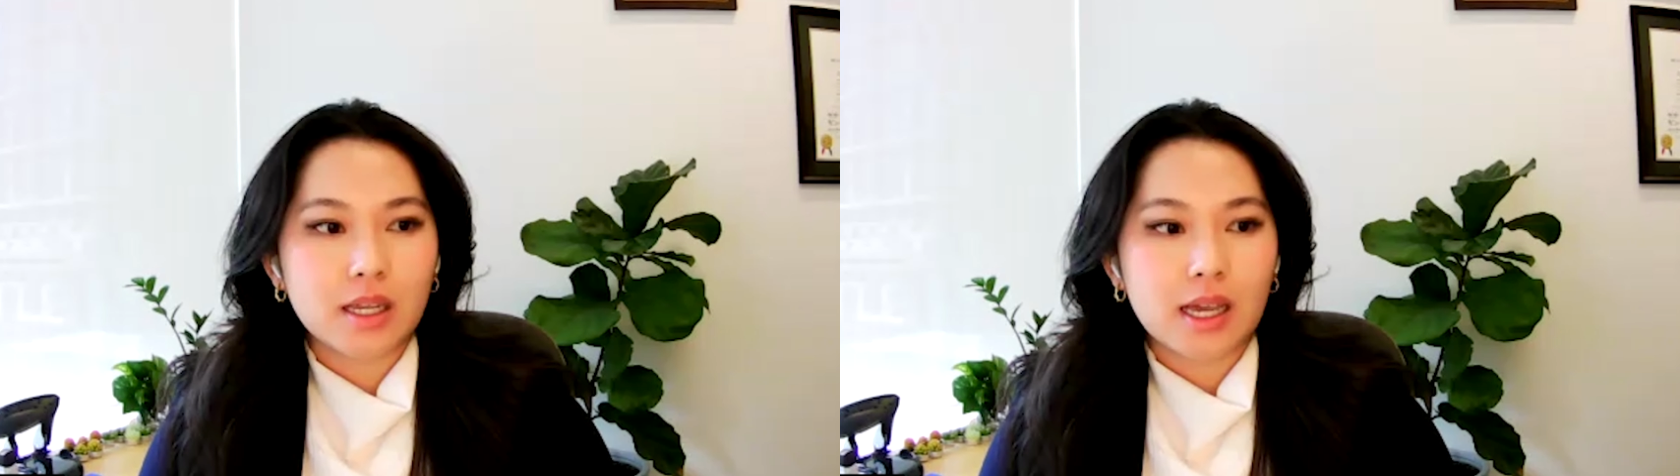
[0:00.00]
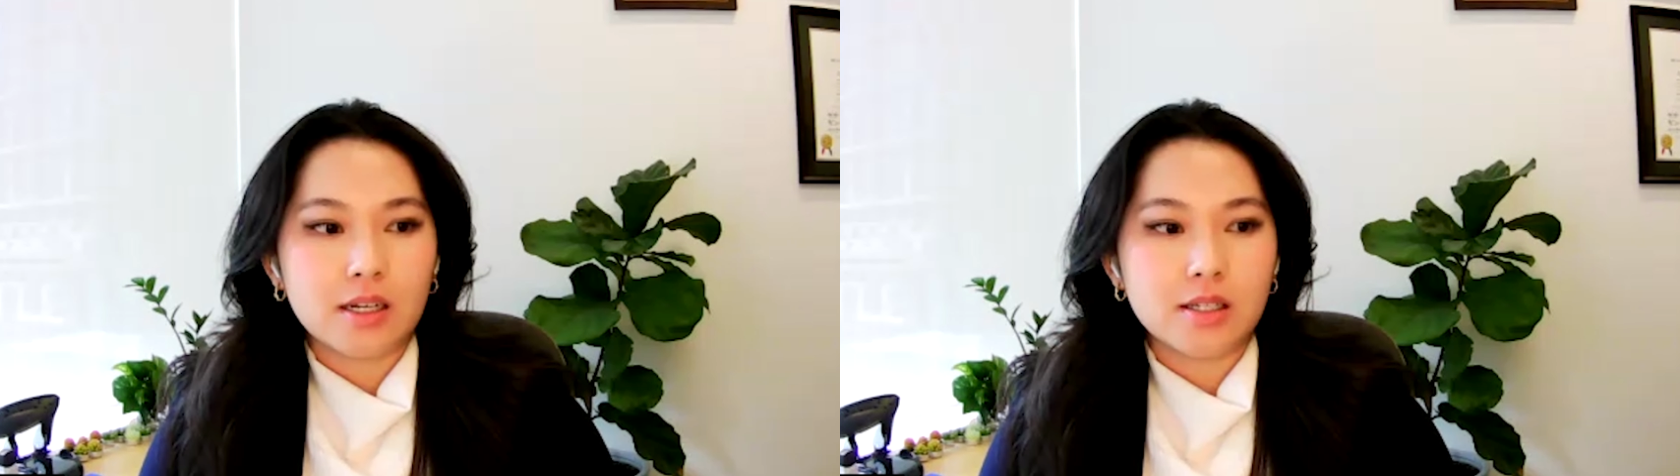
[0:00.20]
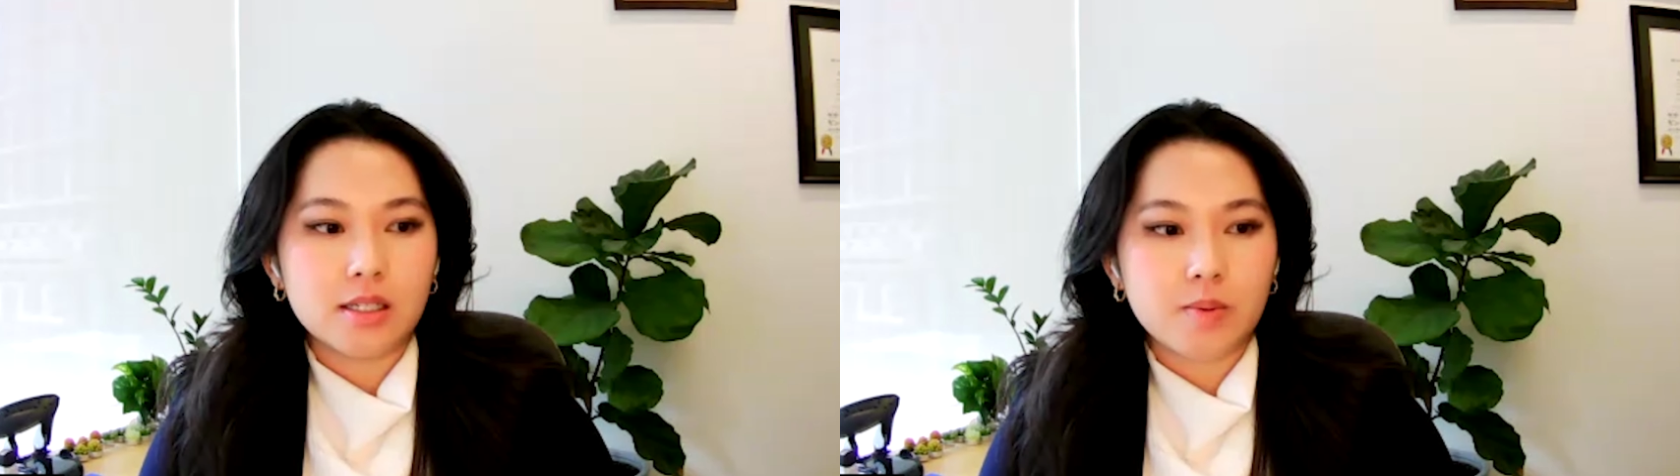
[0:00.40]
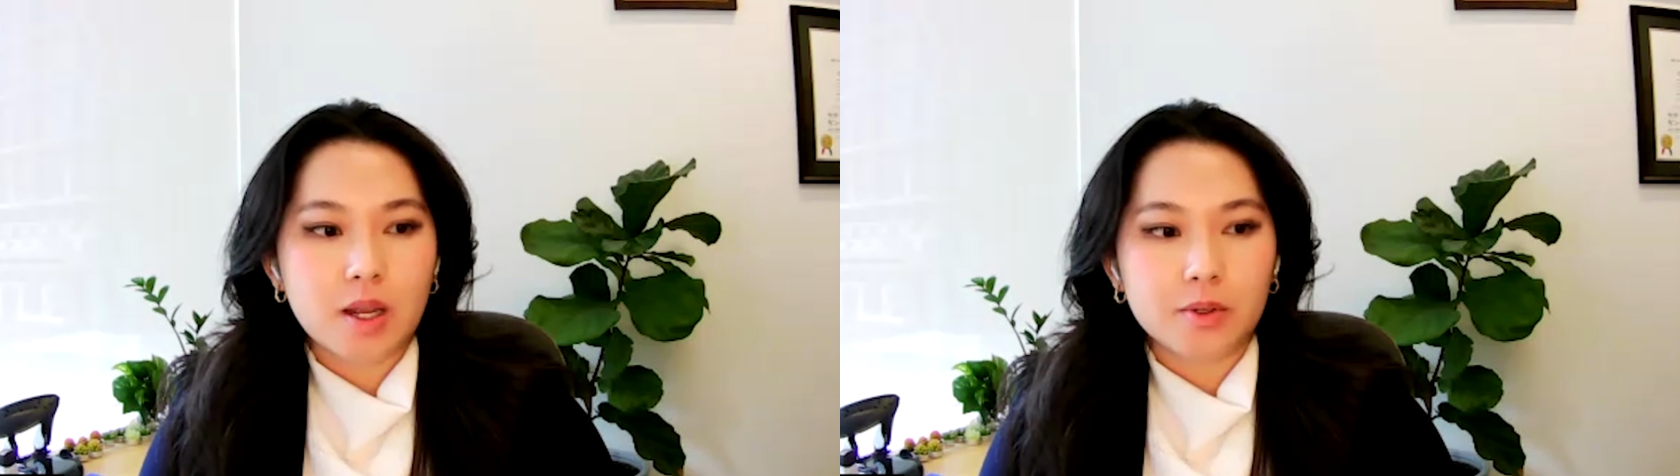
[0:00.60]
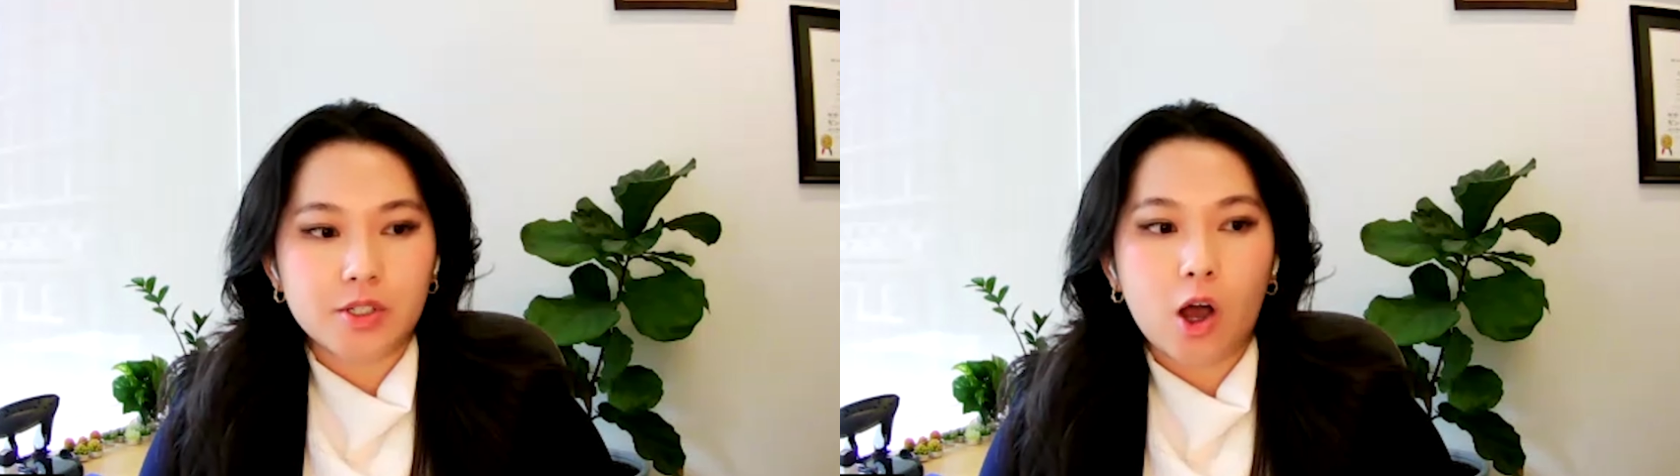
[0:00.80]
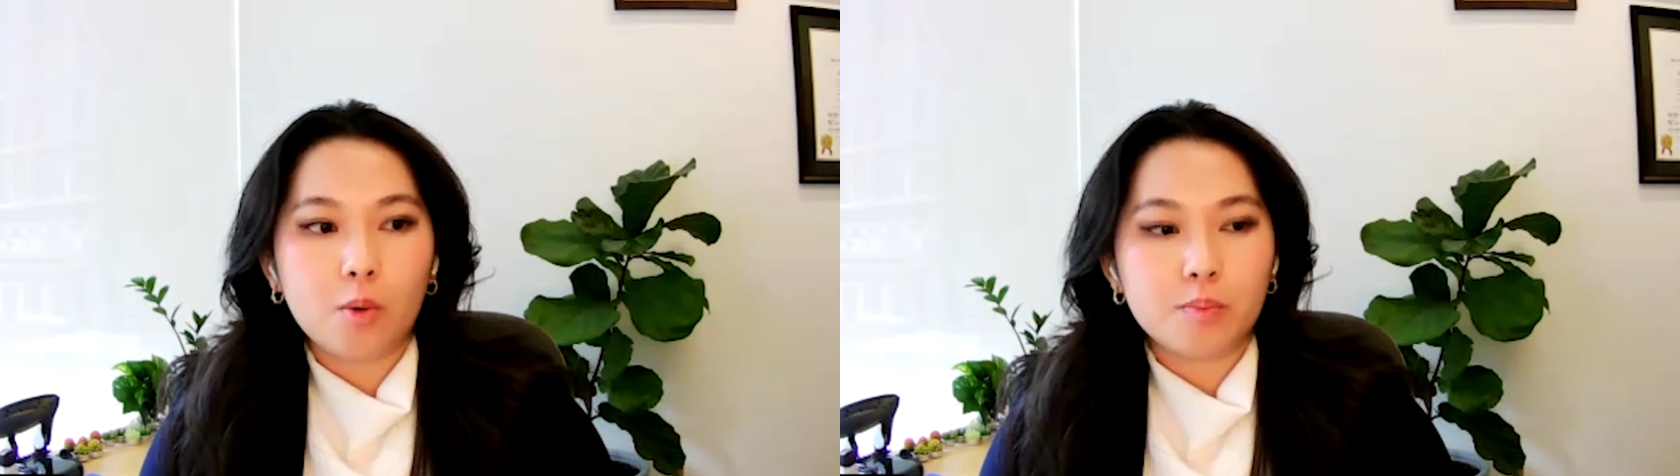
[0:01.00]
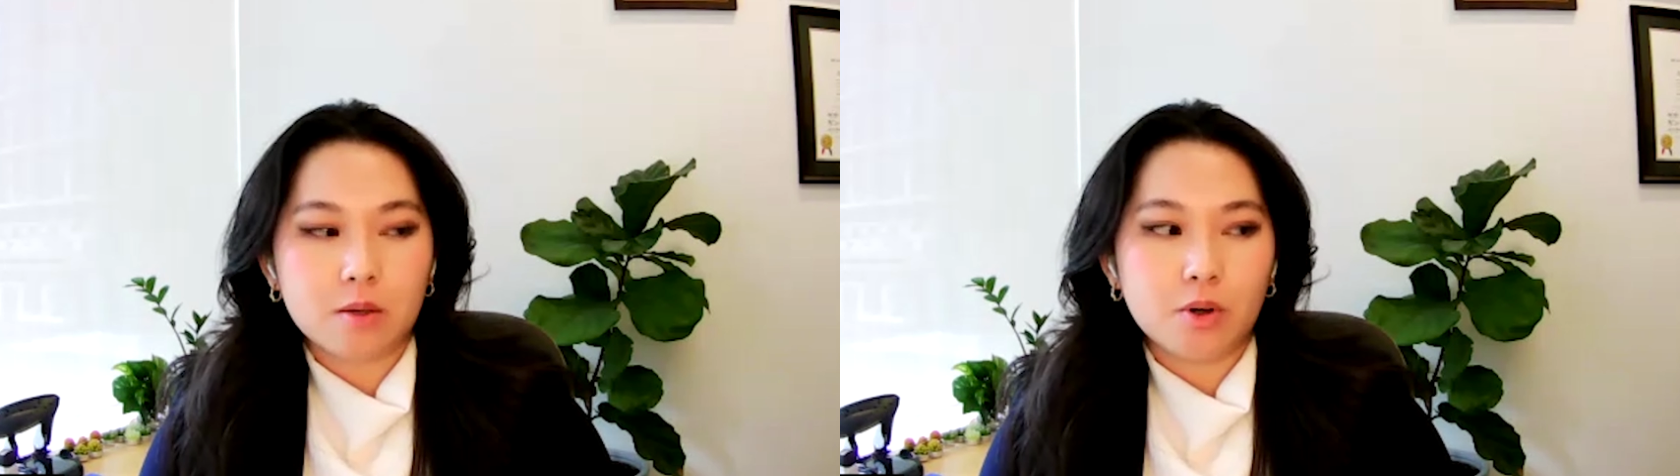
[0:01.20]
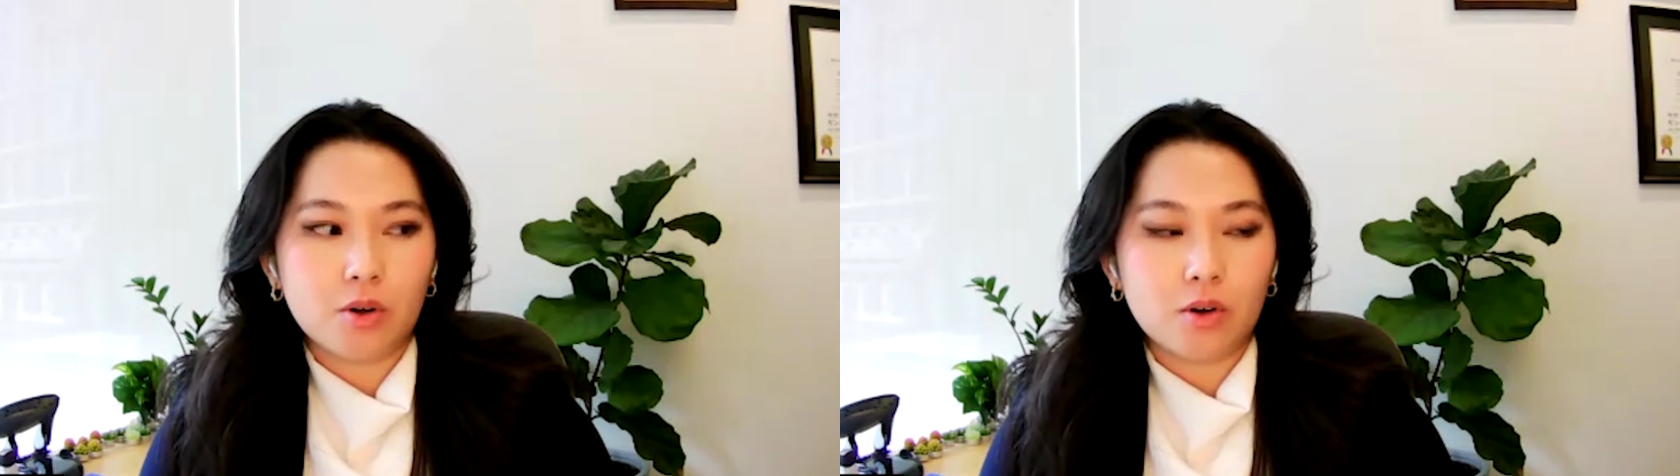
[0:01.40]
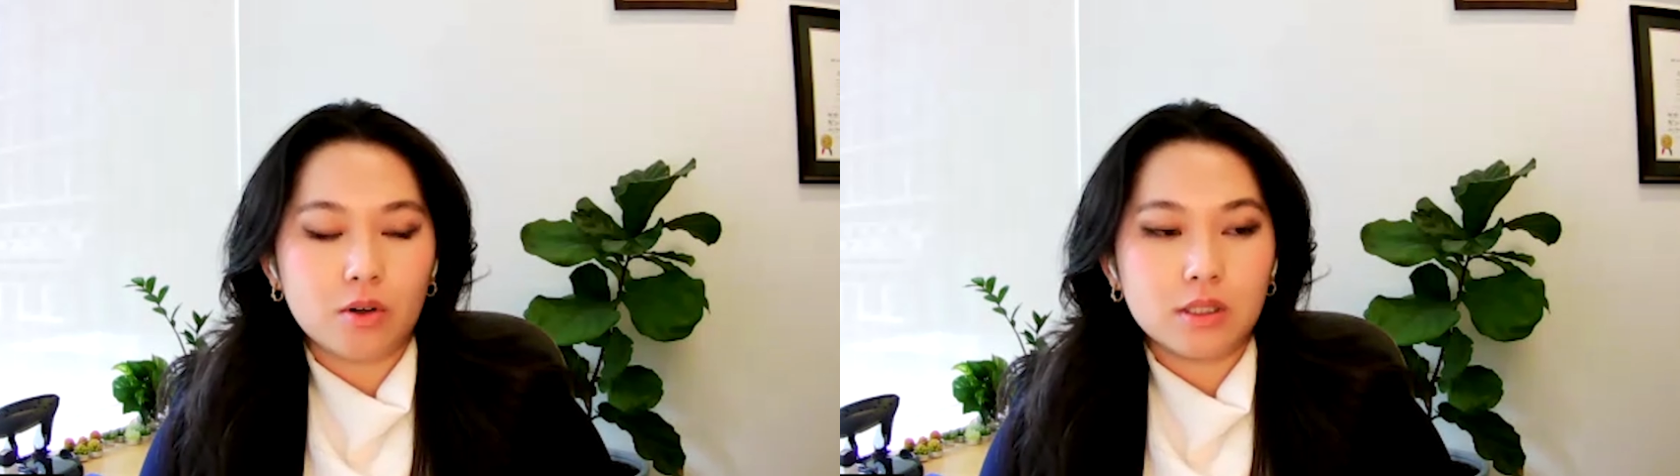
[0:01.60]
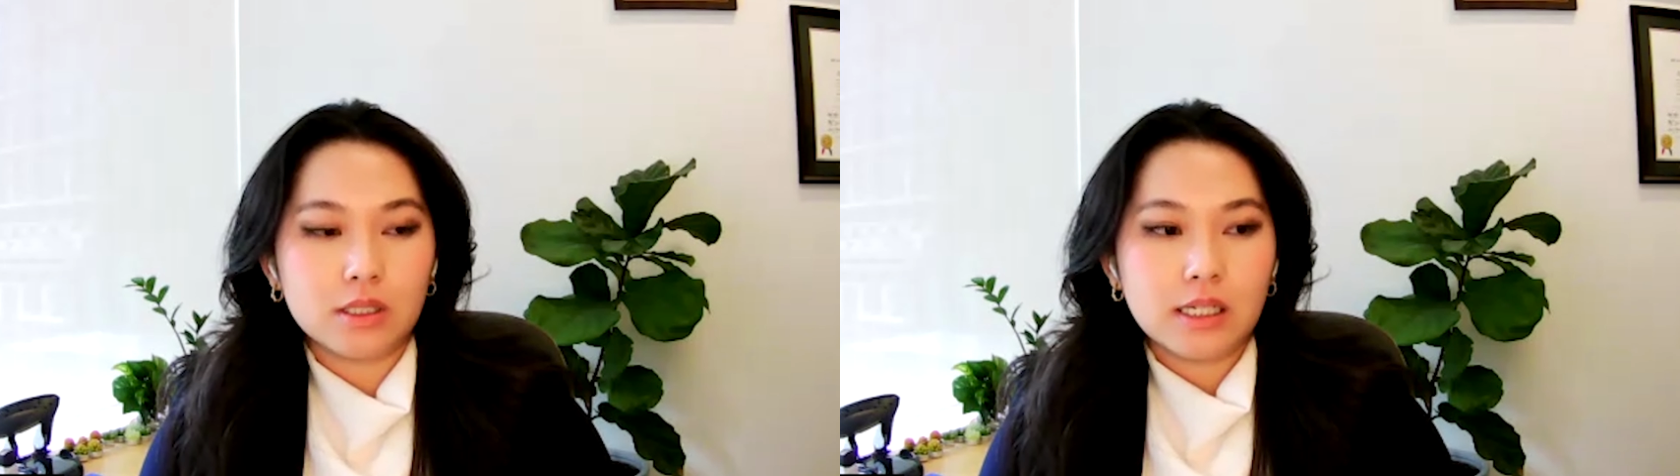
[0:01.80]
and to be able to help
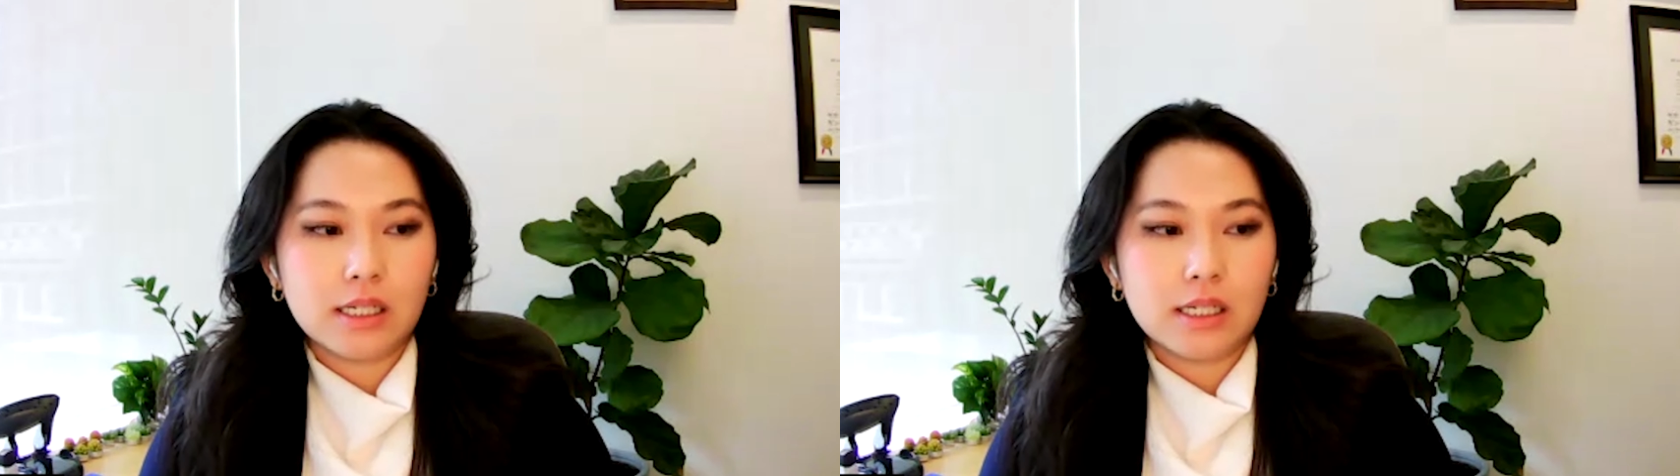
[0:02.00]
people